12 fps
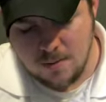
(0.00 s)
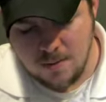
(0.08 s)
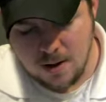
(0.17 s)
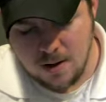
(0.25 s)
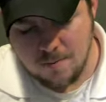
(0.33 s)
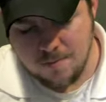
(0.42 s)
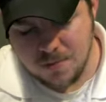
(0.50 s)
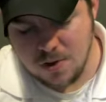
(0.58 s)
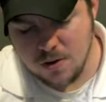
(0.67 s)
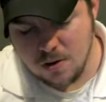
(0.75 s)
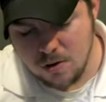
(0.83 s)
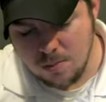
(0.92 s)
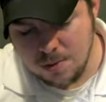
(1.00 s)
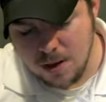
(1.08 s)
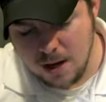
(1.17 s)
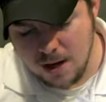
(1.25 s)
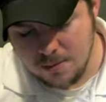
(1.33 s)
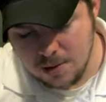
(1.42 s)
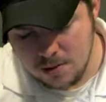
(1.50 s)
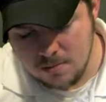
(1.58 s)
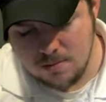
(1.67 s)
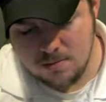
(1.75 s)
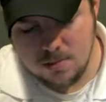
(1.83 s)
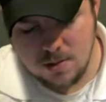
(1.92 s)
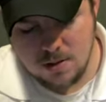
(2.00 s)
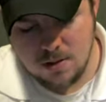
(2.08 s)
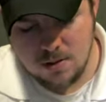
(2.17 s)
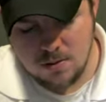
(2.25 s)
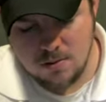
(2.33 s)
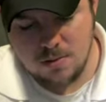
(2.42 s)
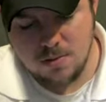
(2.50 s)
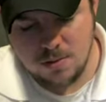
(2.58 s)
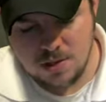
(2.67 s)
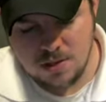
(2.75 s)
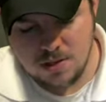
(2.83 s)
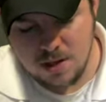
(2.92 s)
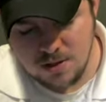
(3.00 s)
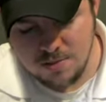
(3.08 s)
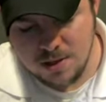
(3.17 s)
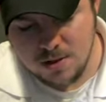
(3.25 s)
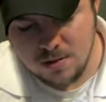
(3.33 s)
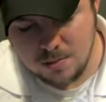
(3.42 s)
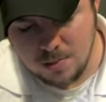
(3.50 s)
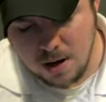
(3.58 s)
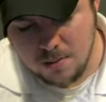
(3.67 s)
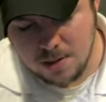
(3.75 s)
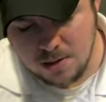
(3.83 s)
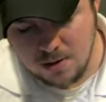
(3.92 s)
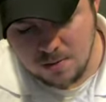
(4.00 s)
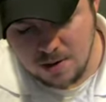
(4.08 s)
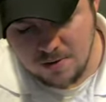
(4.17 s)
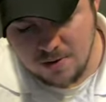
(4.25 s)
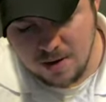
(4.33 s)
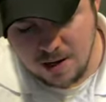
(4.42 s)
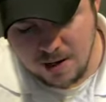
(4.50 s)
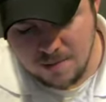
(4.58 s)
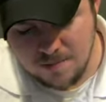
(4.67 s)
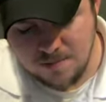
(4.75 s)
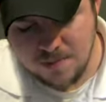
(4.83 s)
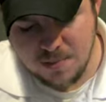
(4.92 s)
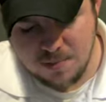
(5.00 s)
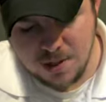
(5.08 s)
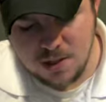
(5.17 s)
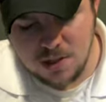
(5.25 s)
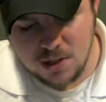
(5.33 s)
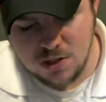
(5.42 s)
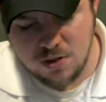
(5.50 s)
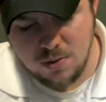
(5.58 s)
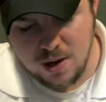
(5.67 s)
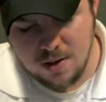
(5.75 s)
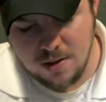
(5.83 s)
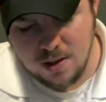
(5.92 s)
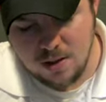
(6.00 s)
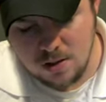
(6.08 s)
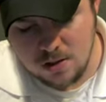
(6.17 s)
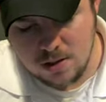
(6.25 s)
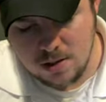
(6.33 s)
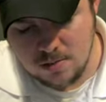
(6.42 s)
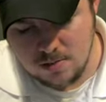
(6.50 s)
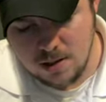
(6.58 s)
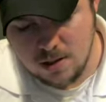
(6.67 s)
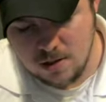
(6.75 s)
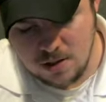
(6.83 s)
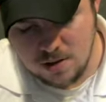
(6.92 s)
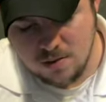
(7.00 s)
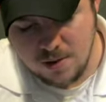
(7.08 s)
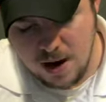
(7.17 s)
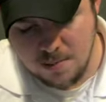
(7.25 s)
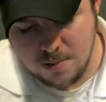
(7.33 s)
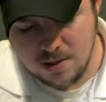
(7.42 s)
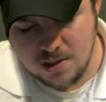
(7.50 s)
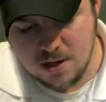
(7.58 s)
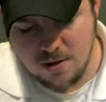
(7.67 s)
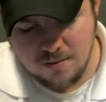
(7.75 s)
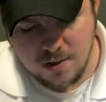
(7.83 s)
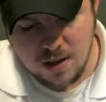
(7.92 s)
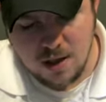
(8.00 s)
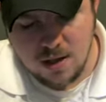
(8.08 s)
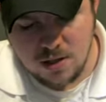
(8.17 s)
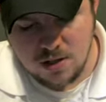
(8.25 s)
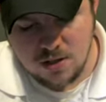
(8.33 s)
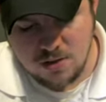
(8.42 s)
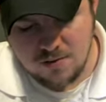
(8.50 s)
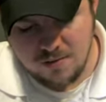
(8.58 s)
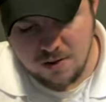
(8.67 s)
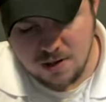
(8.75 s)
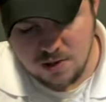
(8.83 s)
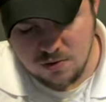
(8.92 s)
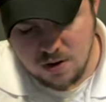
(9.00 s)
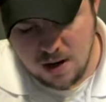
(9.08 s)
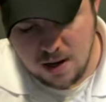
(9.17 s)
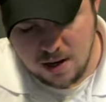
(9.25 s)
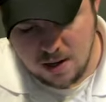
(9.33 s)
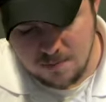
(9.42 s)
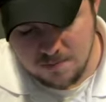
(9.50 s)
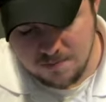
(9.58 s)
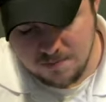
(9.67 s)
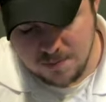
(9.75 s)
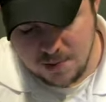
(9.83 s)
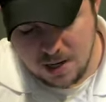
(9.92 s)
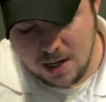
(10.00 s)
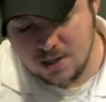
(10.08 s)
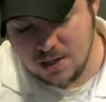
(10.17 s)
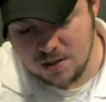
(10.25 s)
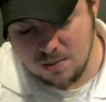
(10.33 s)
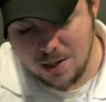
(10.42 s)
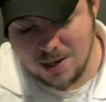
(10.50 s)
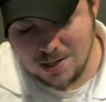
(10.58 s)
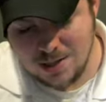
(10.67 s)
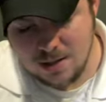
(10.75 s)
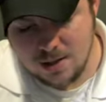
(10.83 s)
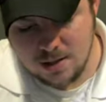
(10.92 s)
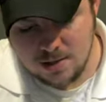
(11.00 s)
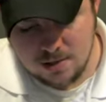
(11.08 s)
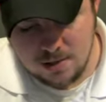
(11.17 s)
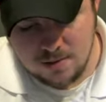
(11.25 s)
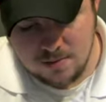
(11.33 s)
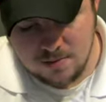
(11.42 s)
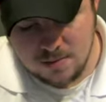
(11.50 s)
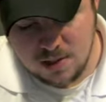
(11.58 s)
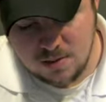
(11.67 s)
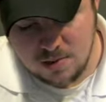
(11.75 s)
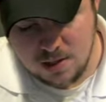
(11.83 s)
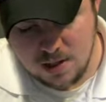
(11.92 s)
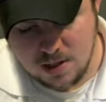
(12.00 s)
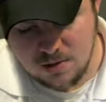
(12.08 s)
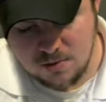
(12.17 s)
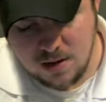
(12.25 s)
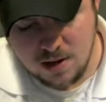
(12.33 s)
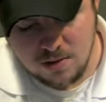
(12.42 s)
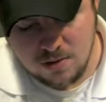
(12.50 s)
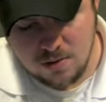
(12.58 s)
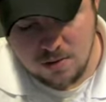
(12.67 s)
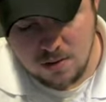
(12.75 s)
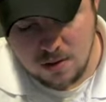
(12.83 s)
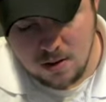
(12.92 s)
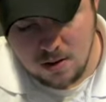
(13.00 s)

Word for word: Um, they're a little pliable, you know, which tells me that they're properly humidified, but just the way they look, I mean, the wrapper itself just looks very dry. And actually the way it's cutting it, it seems kind of dry too.